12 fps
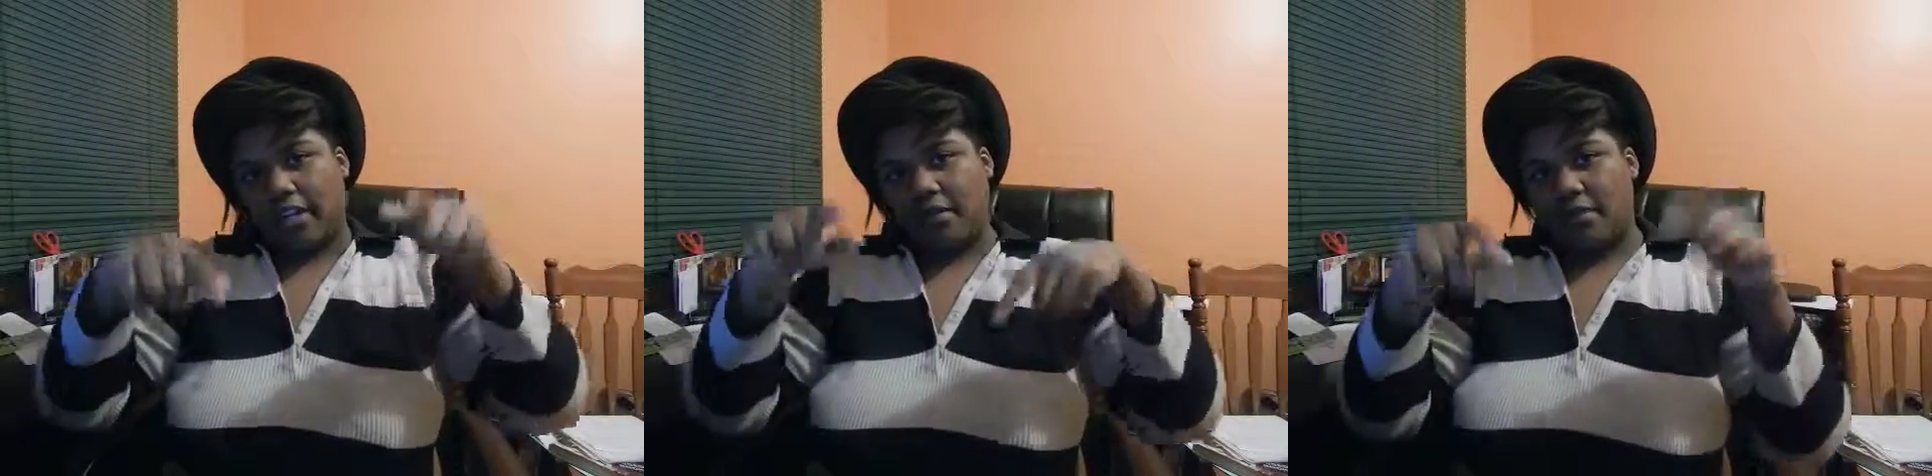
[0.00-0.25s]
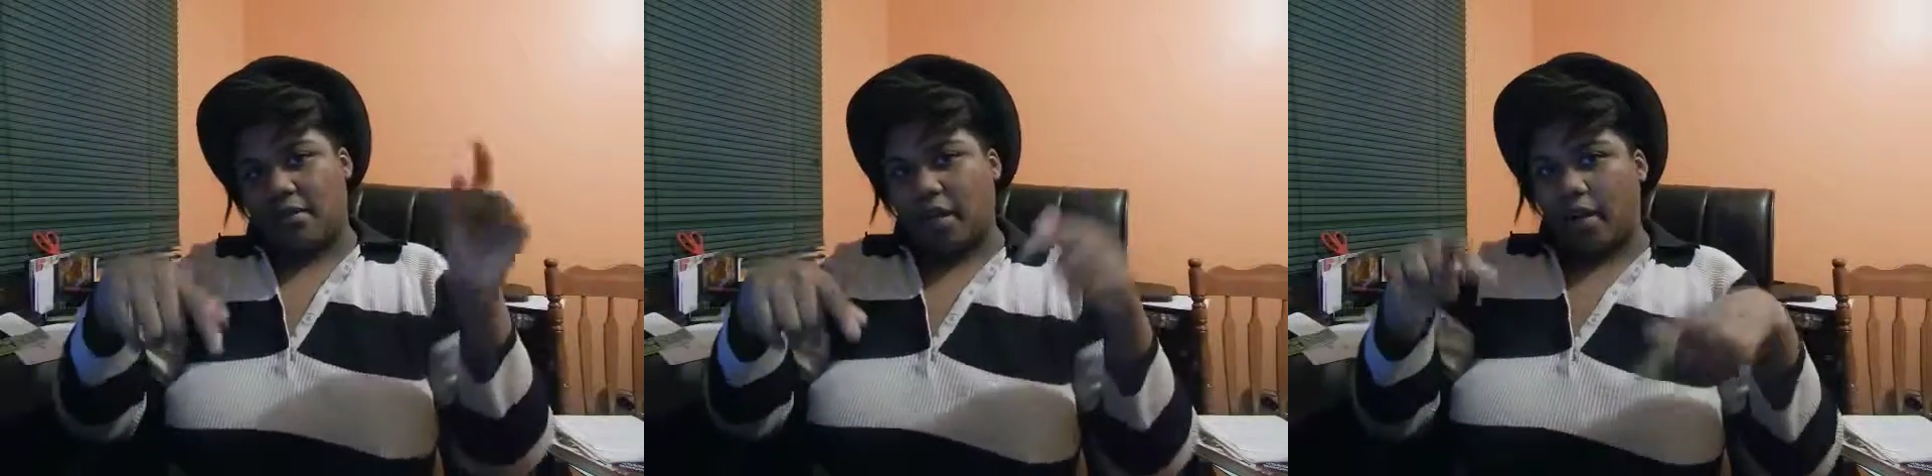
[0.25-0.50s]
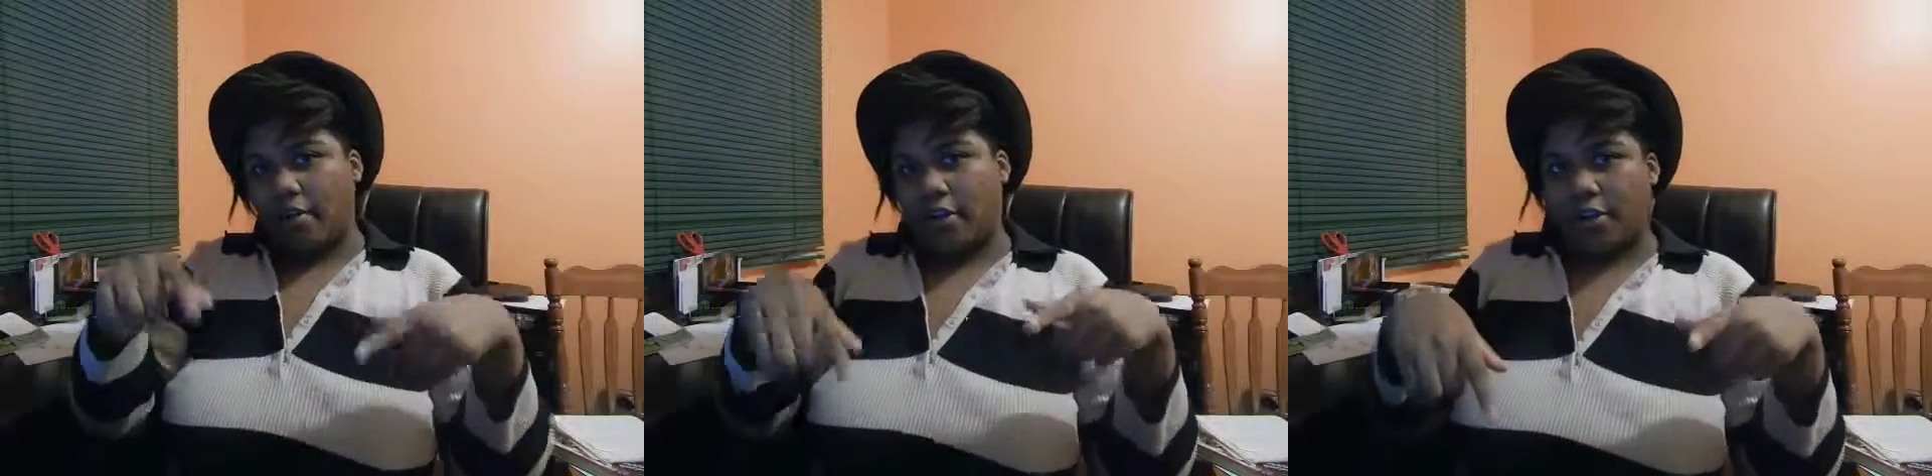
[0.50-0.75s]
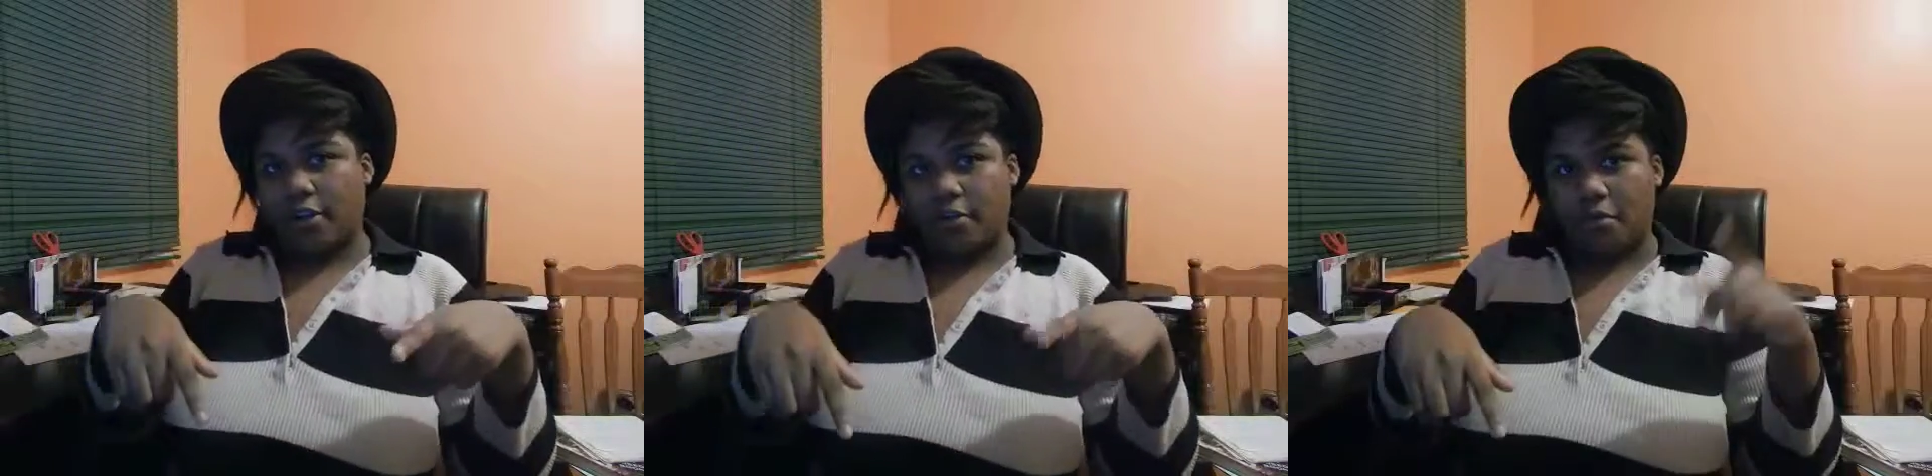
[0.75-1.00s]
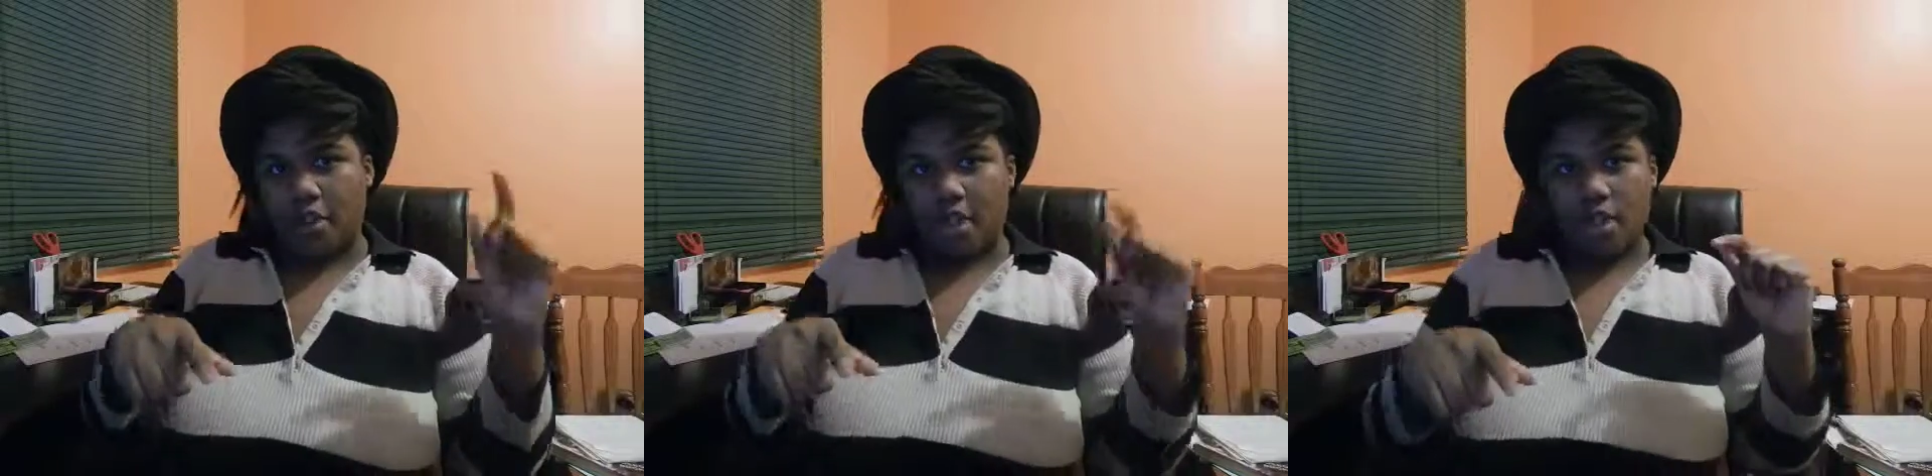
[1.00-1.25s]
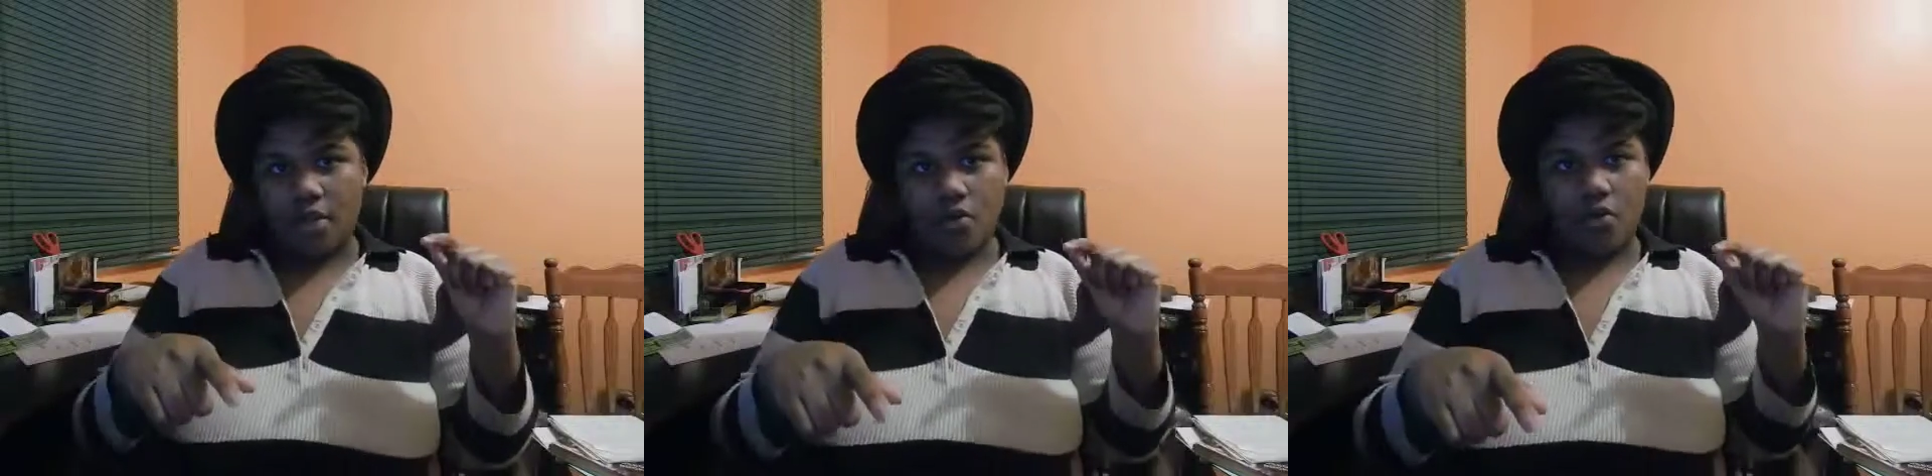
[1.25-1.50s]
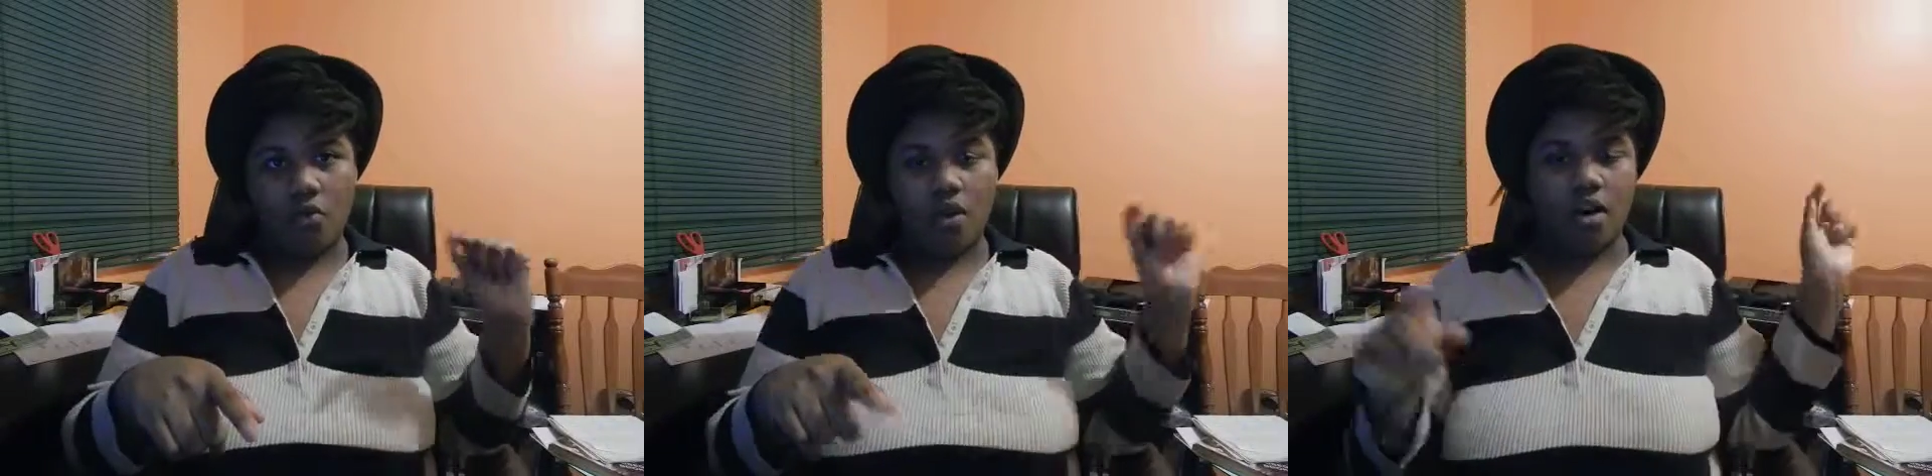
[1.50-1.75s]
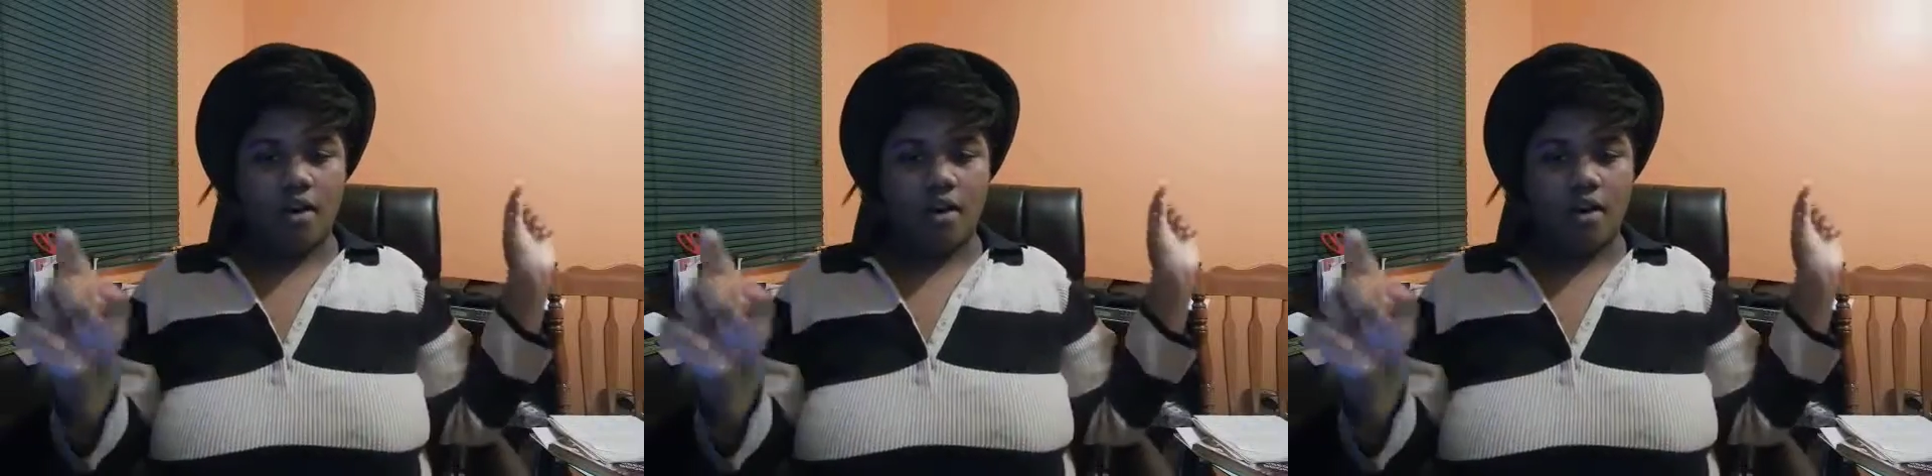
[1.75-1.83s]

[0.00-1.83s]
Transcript: in my bobber below.